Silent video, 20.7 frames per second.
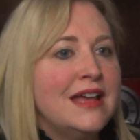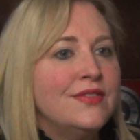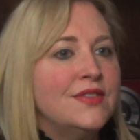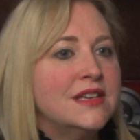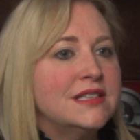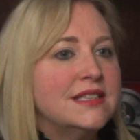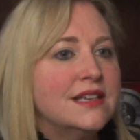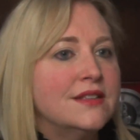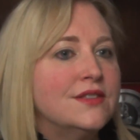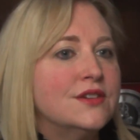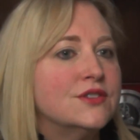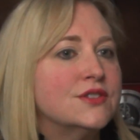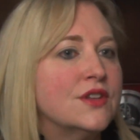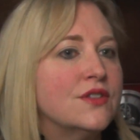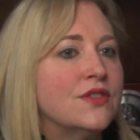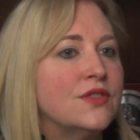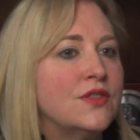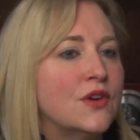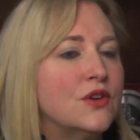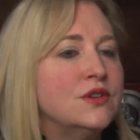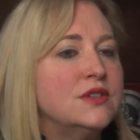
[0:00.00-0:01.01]
that said there's a
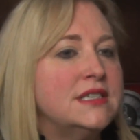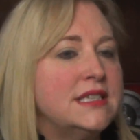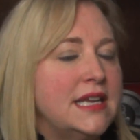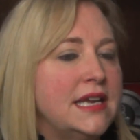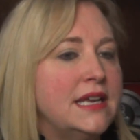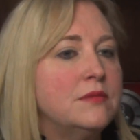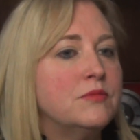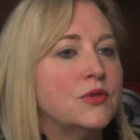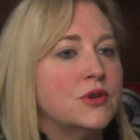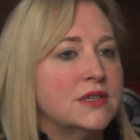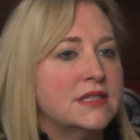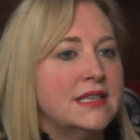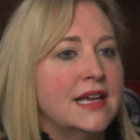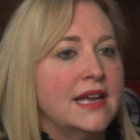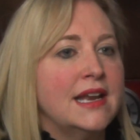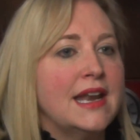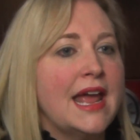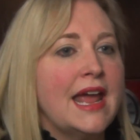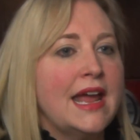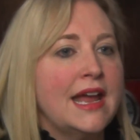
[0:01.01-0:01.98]
13%